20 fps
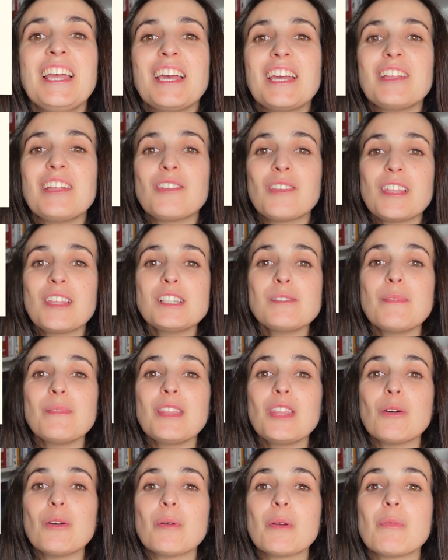In today's
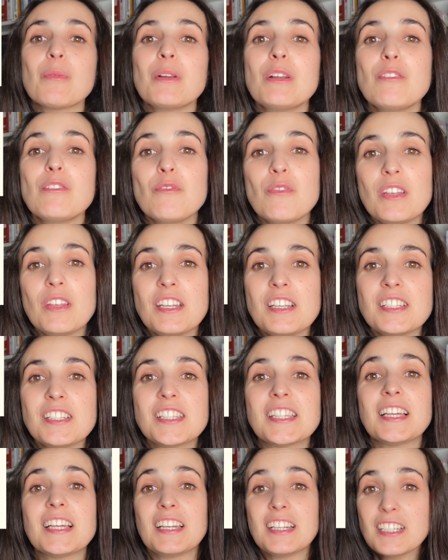video we will finish
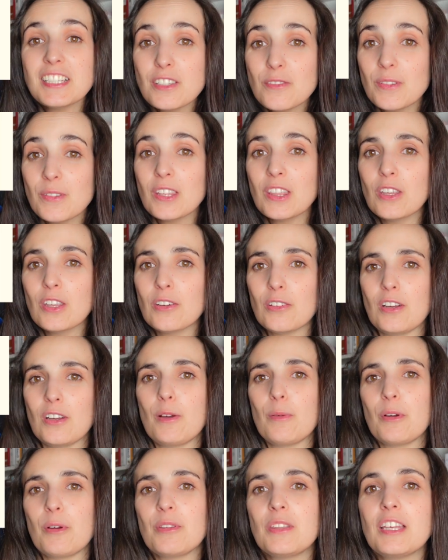the last video
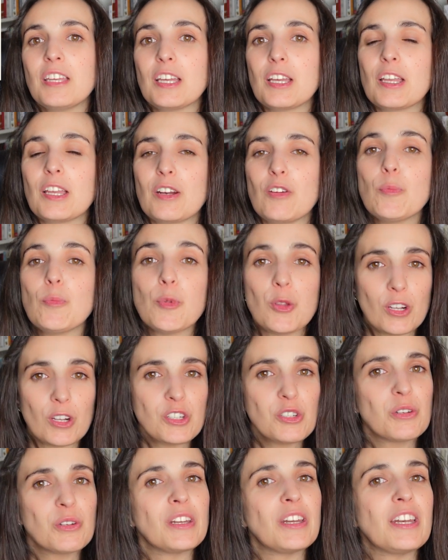about the
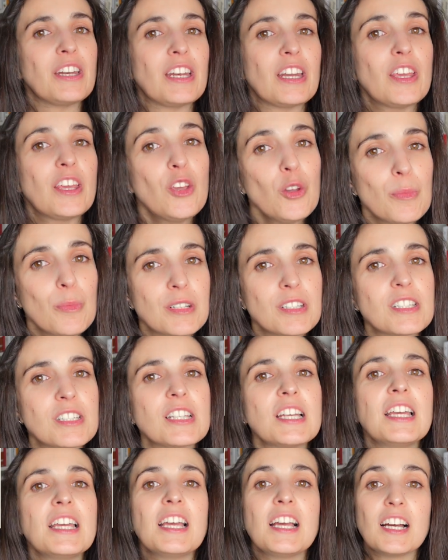reproduction in humans
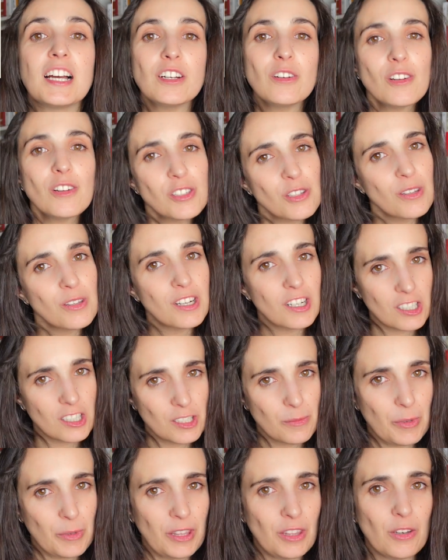and also the
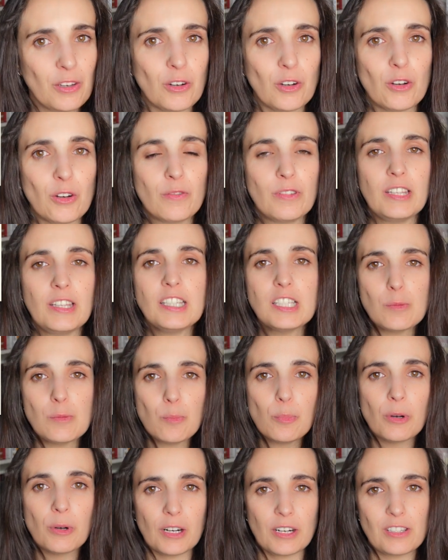last video of this
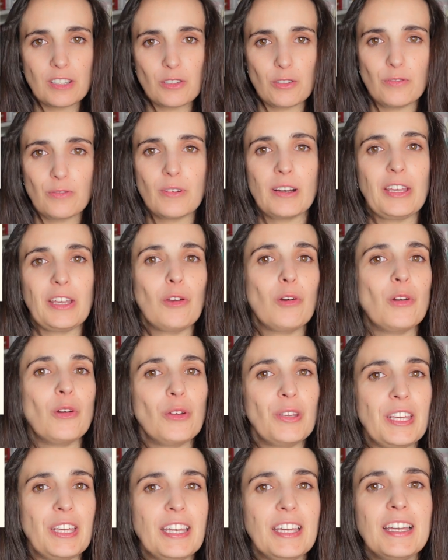part of
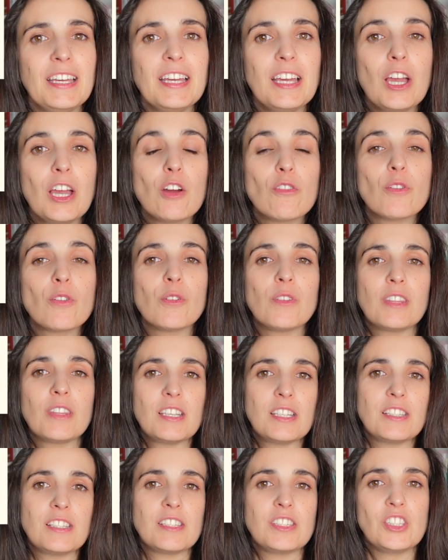biology from
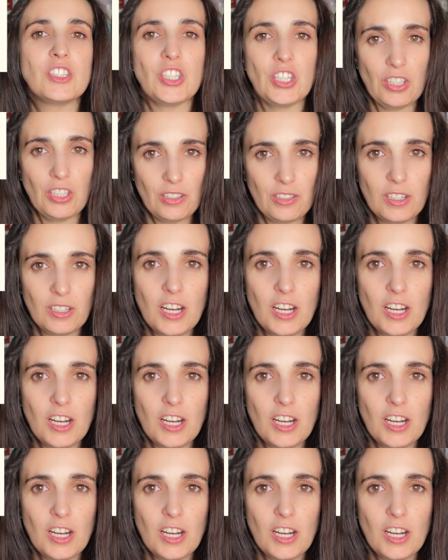this year.